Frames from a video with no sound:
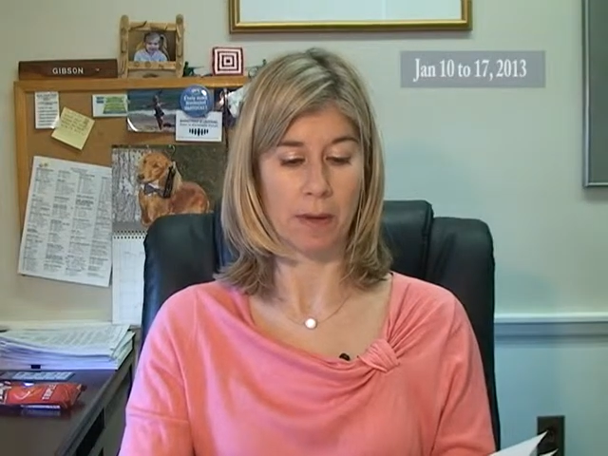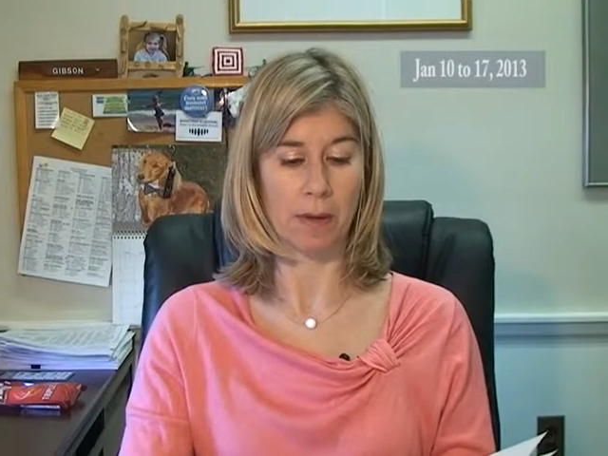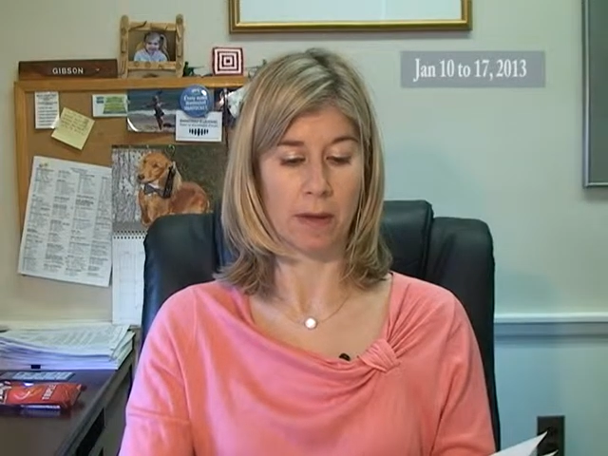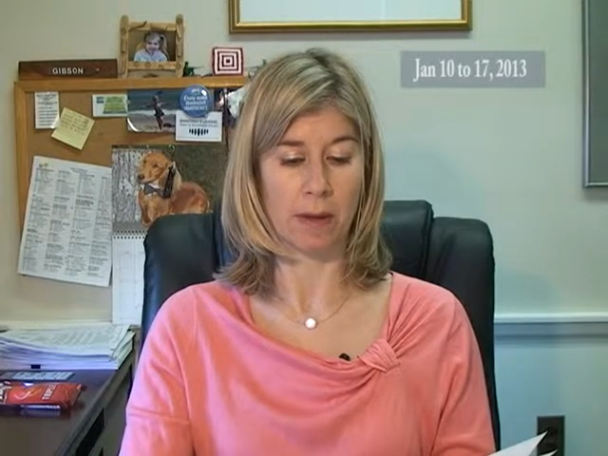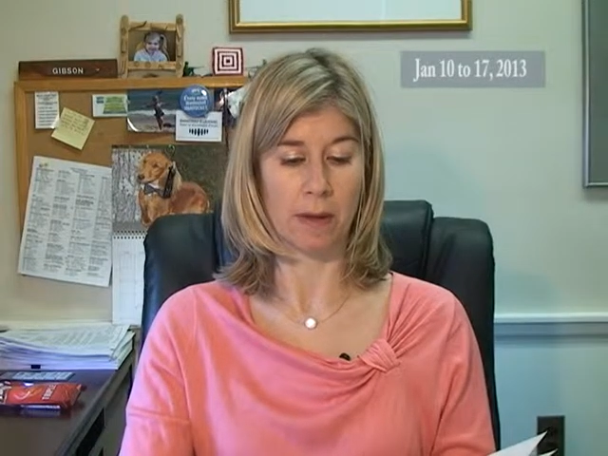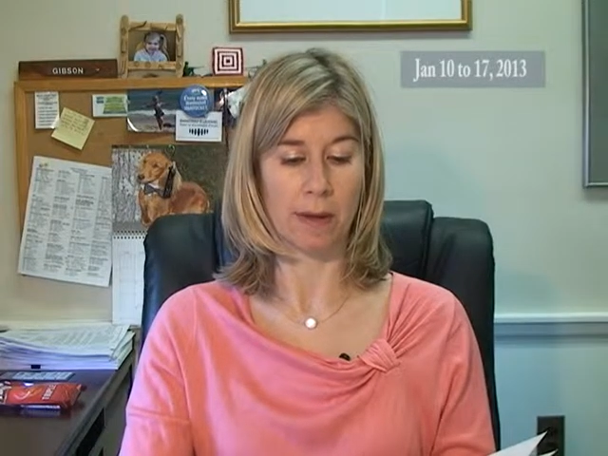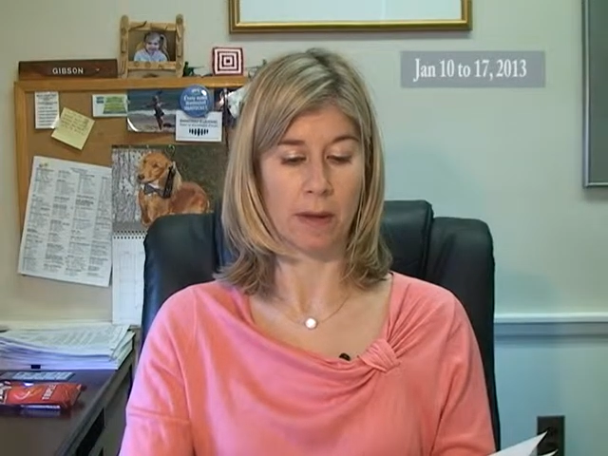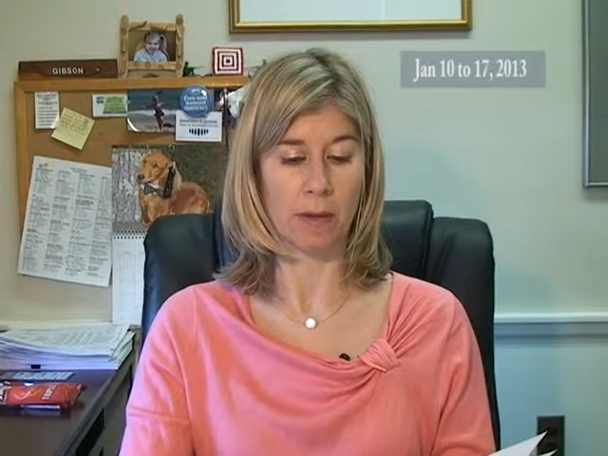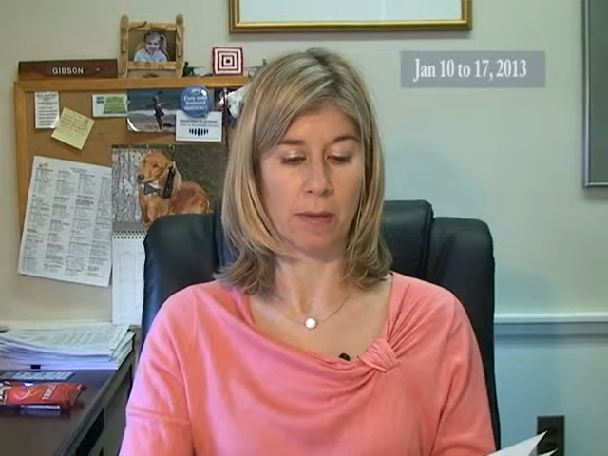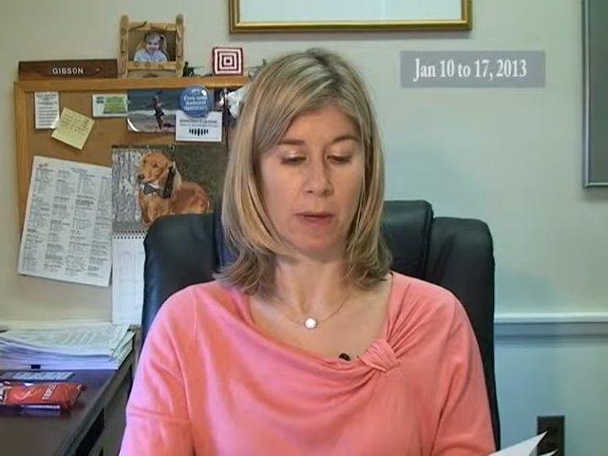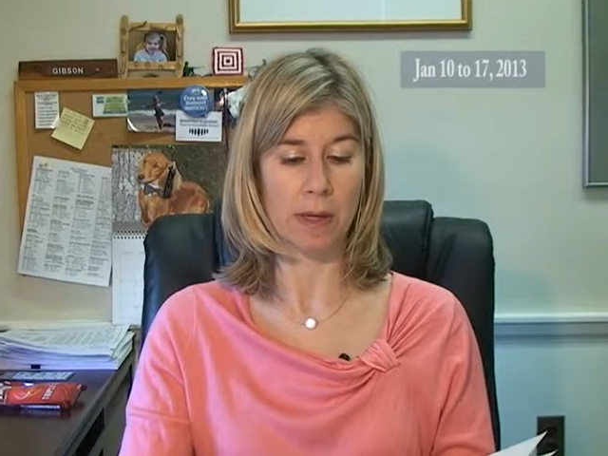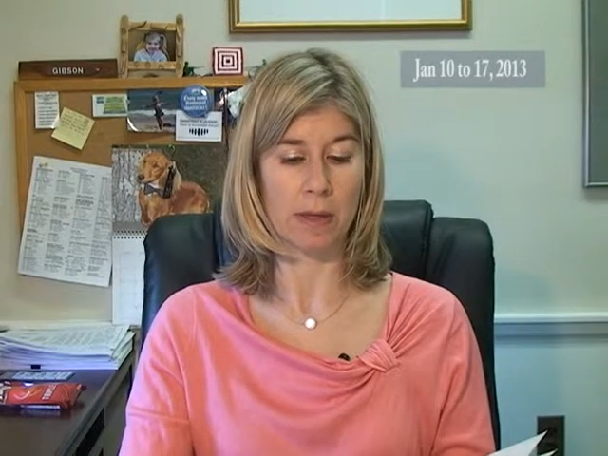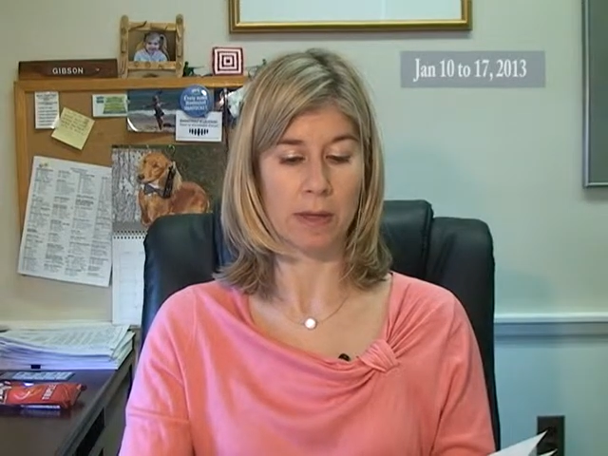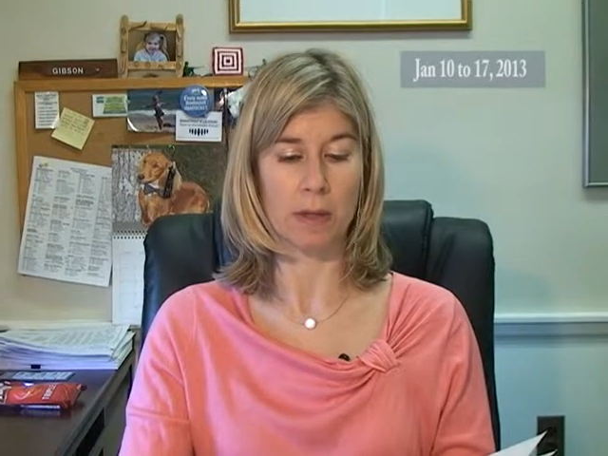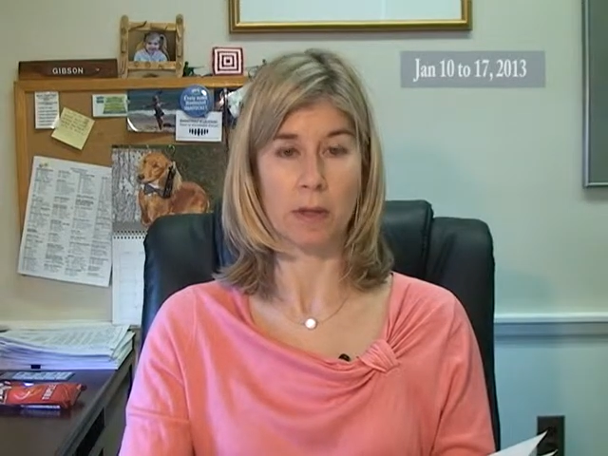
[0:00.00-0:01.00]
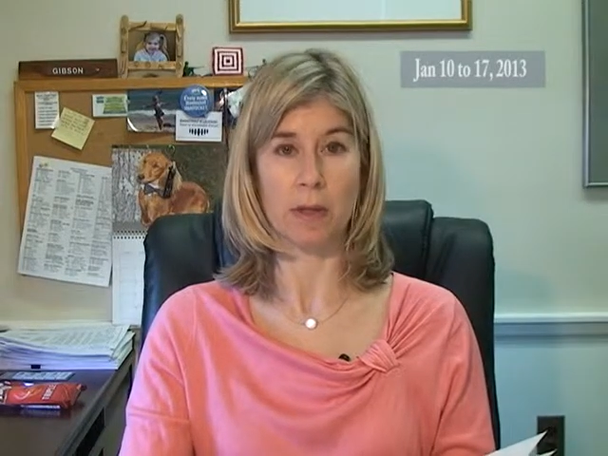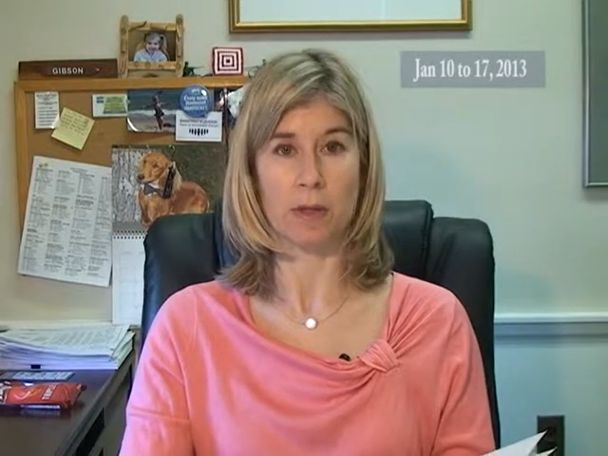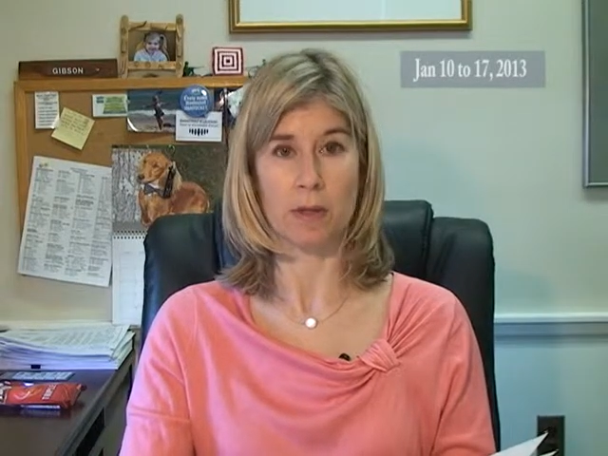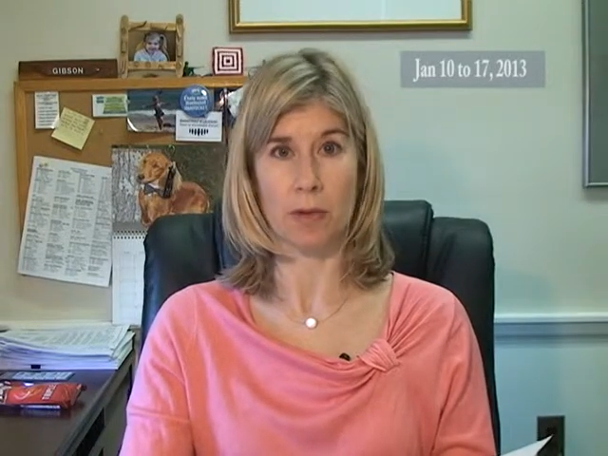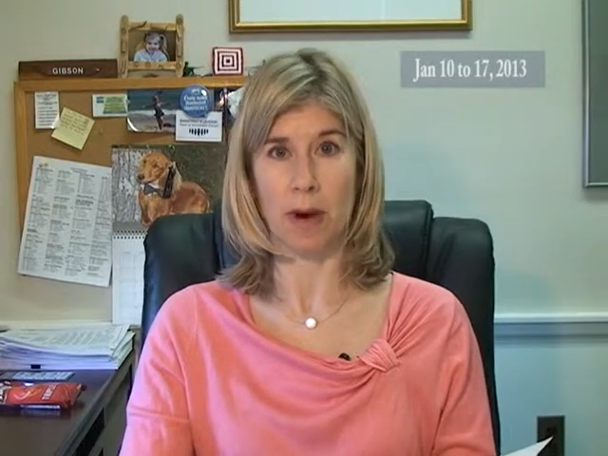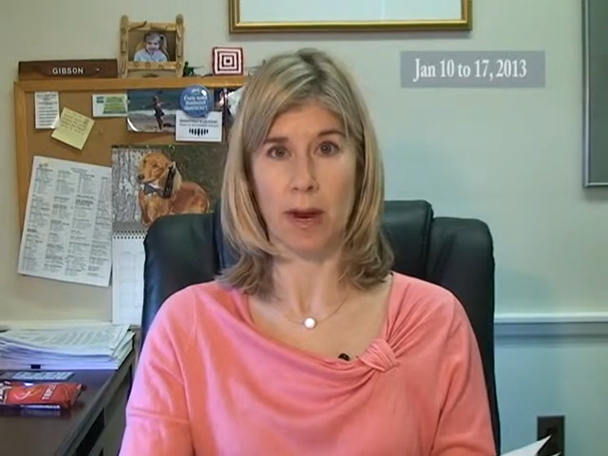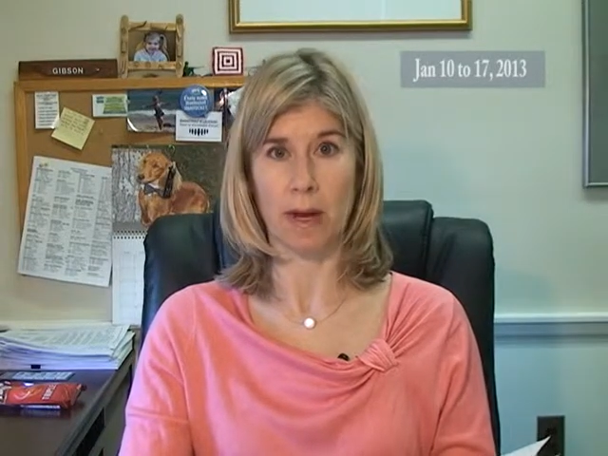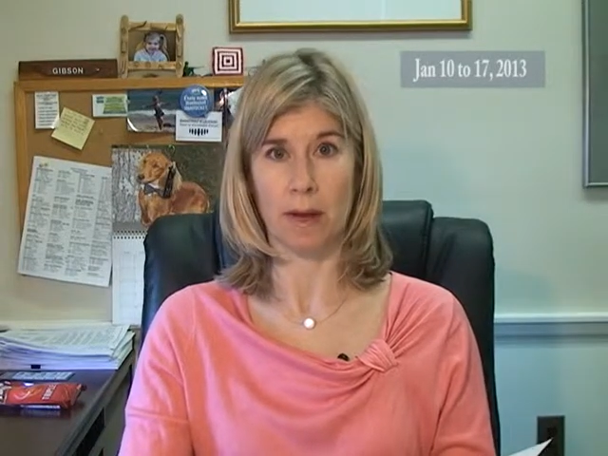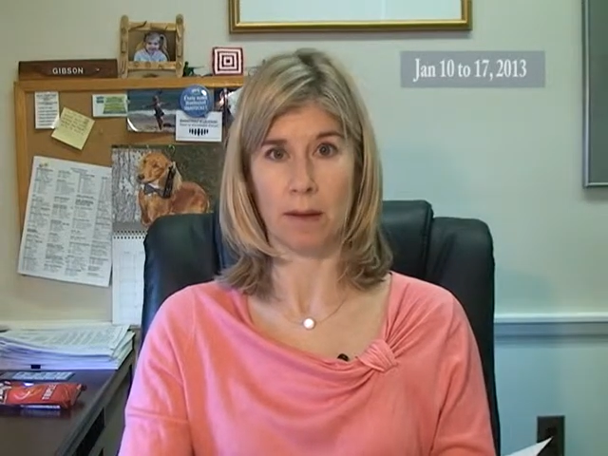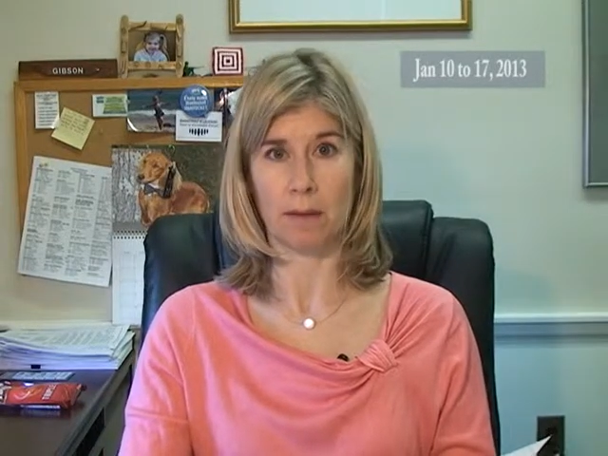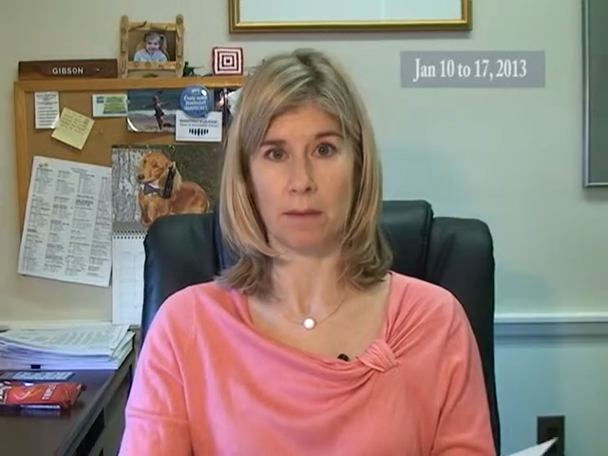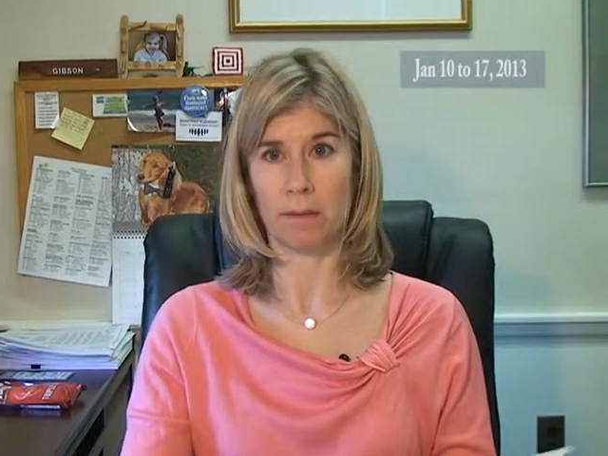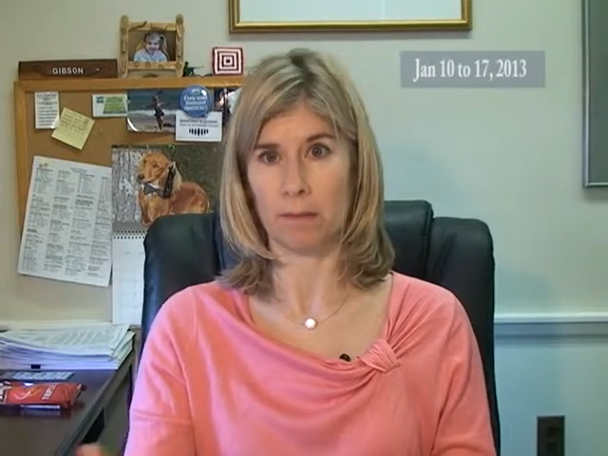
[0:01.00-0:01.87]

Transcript: but they agreed to try it.